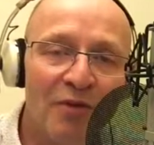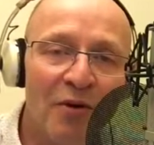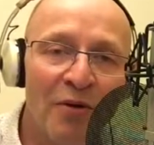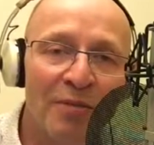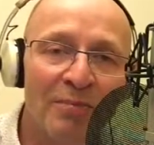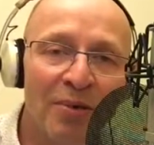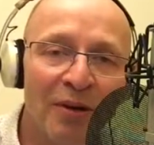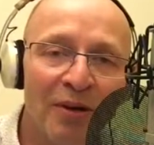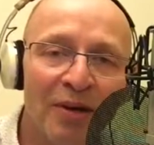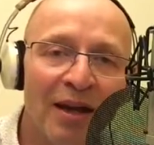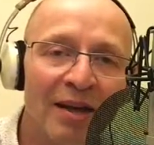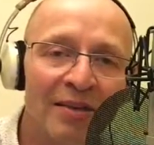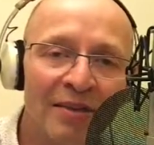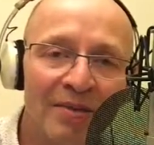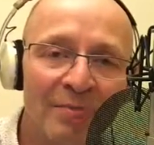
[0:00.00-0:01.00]
for
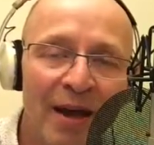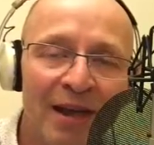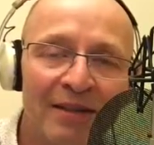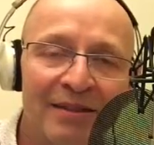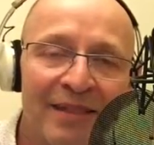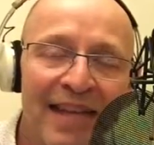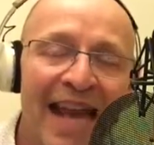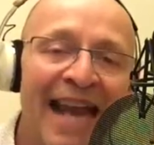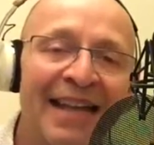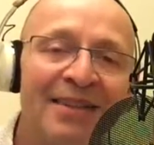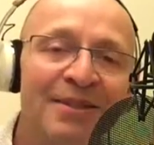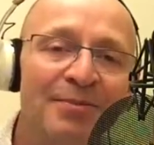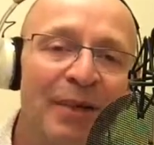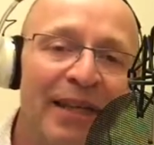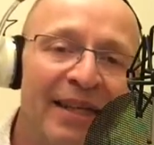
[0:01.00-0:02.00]
Bull and Specs, the
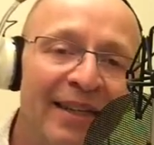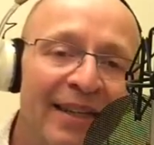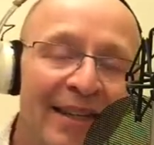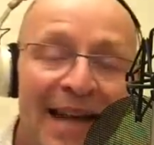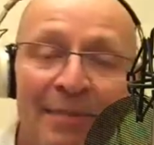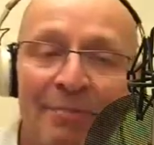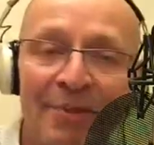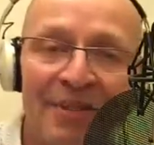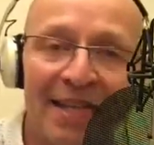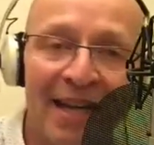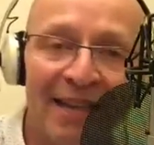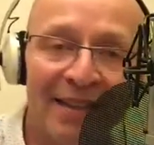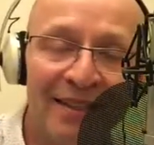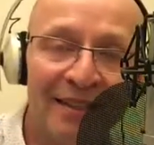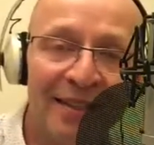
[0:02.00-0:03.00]
and being an
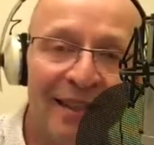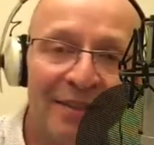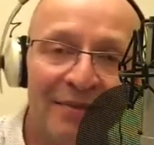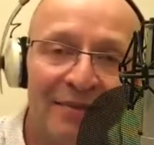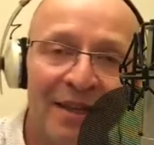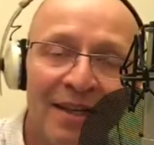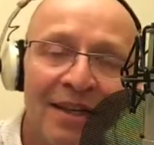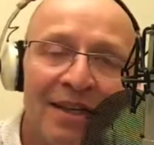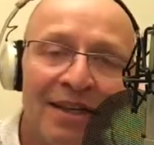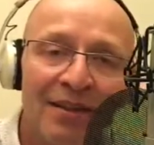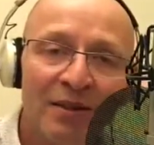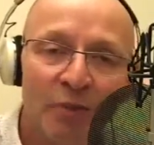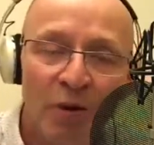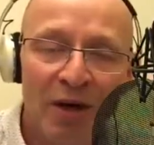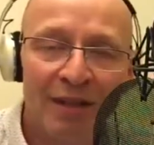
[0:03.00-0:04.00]
ampersand instead of
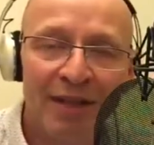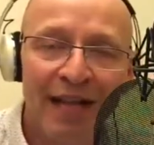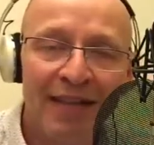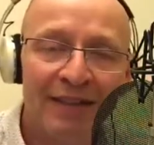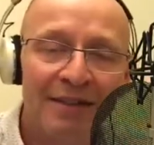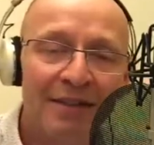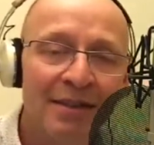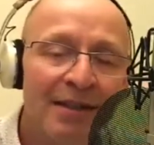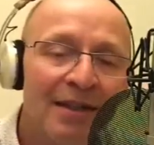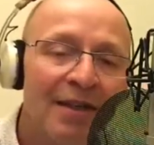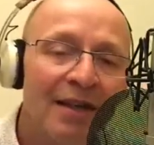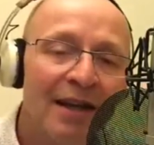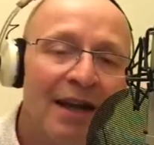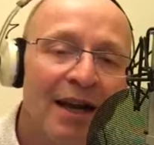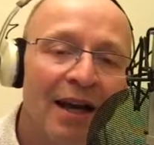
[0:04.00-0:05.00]
the word and
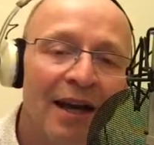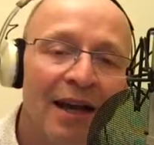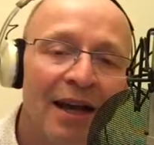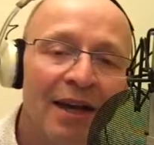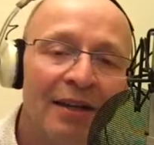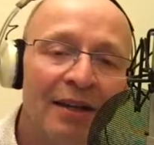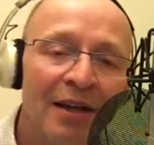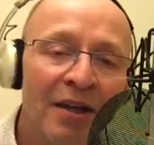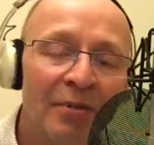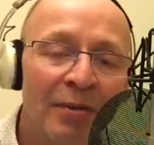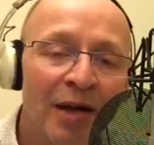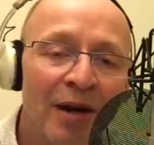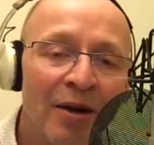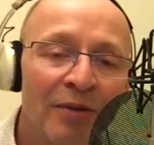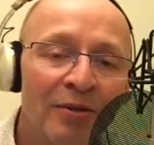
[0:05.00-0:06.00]
lo and
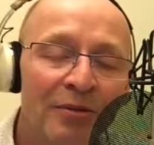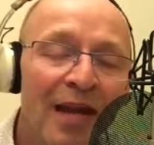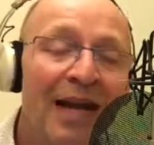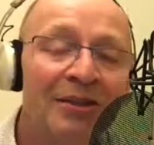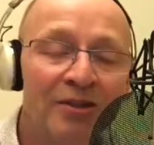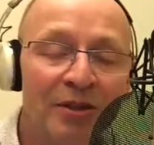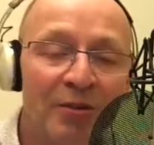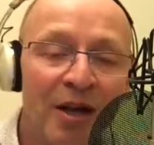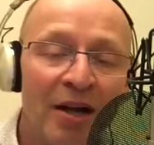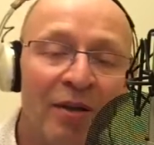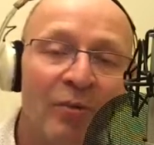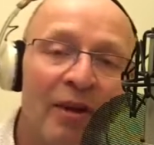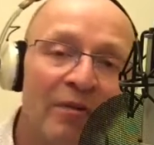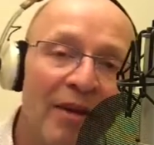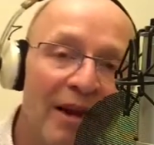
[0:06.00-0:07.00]
behold, actually,
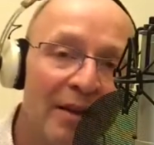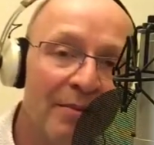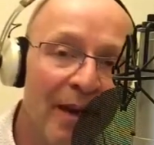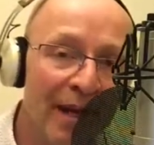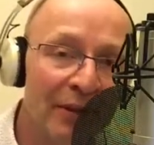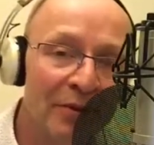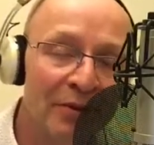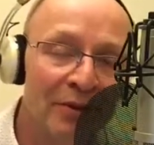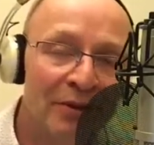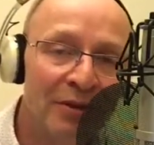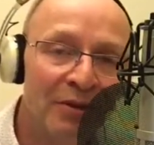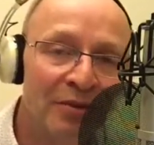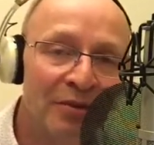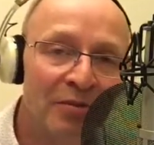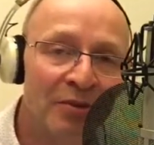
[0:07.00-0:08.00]
we recommend
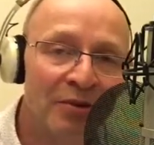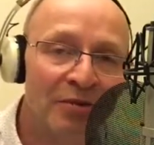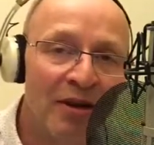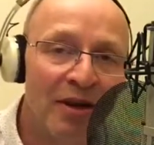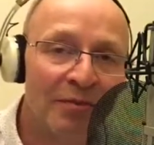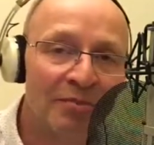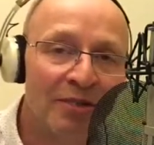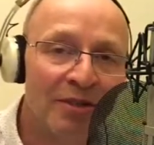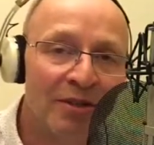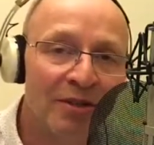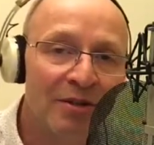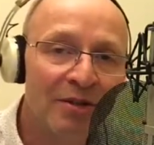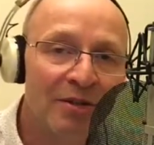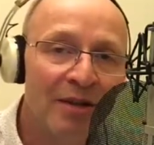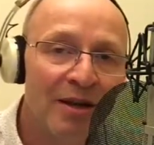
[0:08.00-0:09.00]
you subscribe
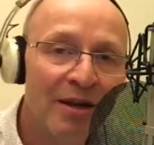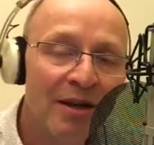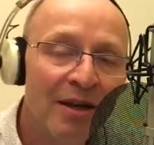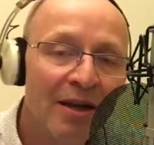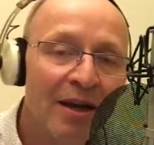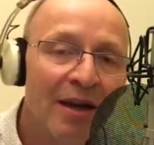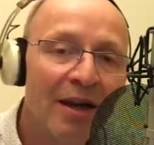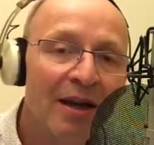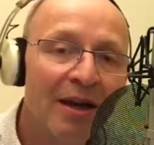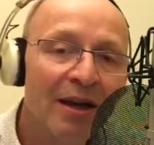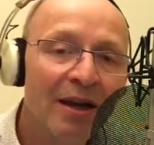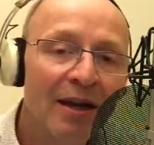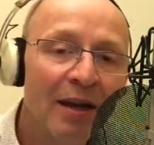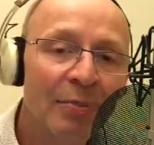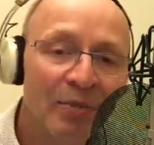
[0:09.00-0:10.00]
to
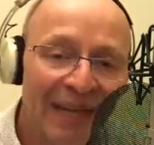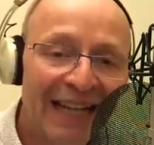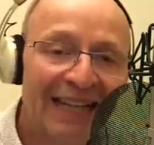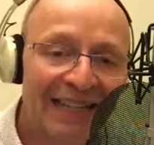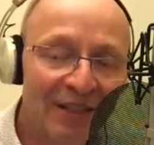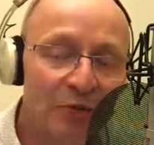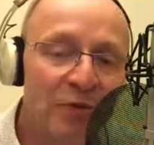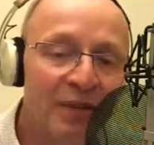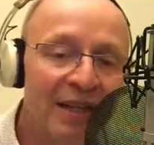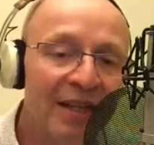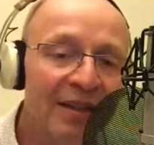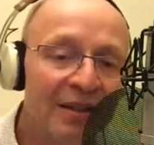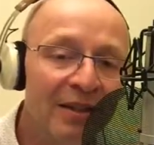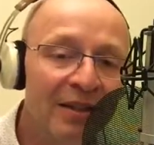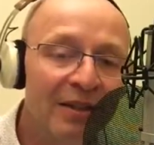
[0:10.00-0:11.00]
a playlist
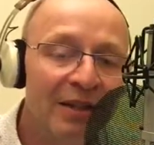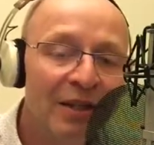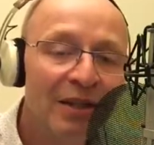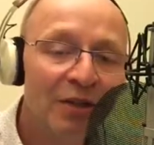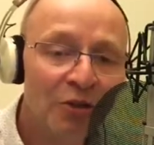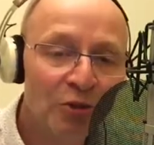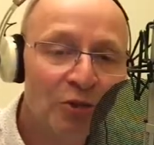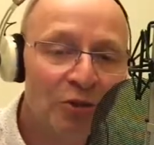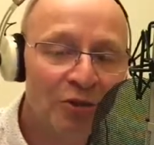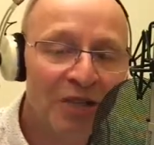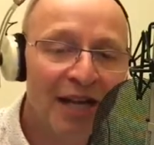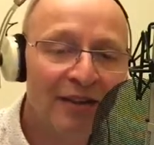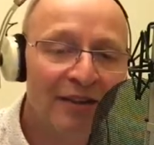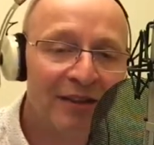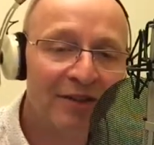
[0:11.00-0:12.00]
within your
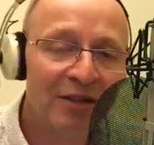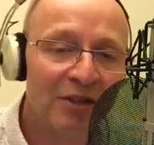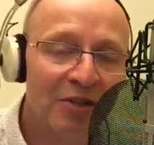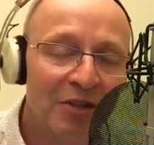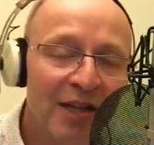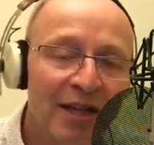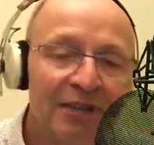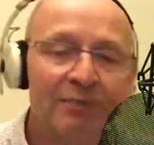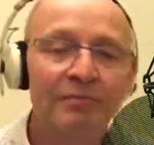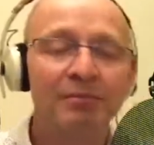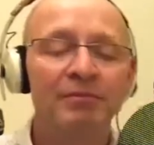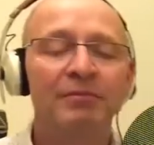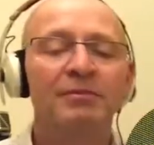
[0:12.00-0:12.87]
channel, isn't it, Shane?